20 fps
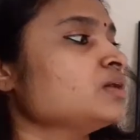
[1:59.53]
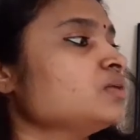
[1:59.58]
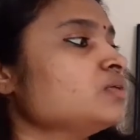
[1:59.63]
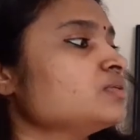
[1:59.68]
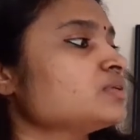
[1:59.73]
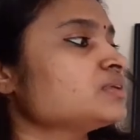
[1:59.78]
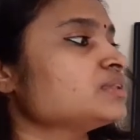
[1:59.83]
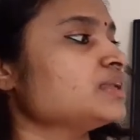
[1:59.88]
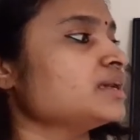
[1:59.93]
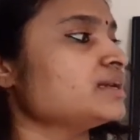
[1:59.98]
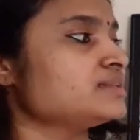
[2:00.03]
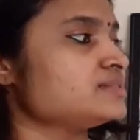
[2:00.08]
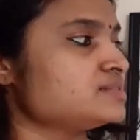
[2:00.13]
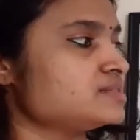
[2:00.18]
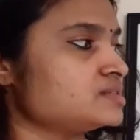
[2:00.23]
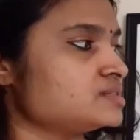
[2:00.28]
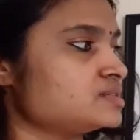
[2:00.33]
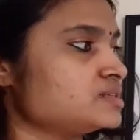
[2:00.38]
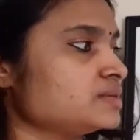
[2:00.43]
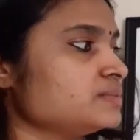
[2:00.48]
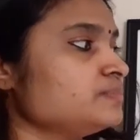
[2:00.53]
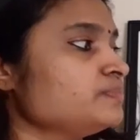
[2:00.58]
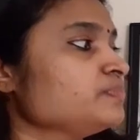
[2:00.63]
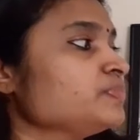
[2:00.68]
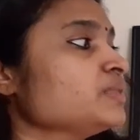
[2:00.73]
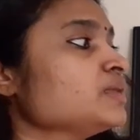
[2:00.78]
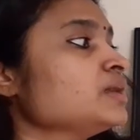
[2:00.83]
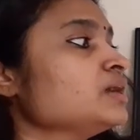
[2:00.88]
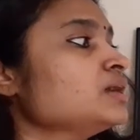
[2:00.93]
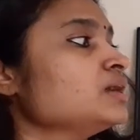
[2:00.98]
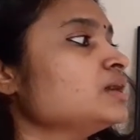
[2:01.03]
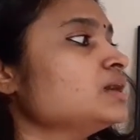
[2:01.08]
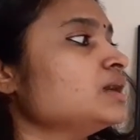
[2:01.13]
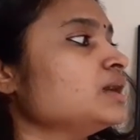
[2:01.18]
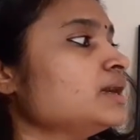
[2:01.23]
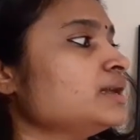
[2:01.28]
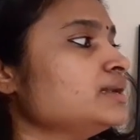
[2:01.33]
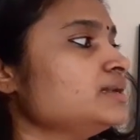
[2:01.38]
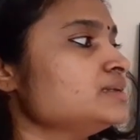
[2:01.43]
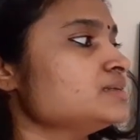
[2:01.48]
or that system
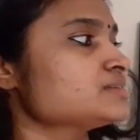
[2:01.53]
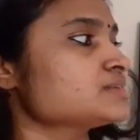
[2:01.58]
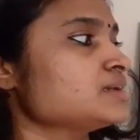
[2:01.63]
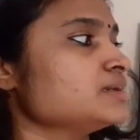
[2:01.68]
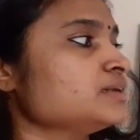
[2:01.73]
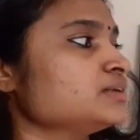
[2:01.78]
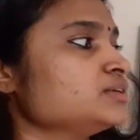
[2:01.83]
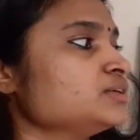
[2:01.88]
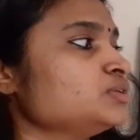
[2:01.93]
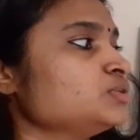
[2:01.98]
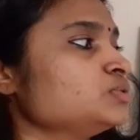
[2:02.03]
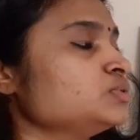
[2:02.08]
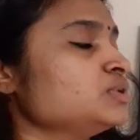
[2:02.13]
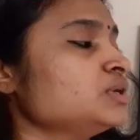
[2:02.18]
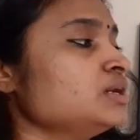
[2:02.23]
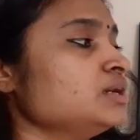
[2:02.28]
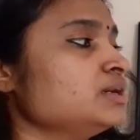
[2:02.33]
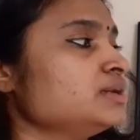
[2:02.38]
and it is connected to the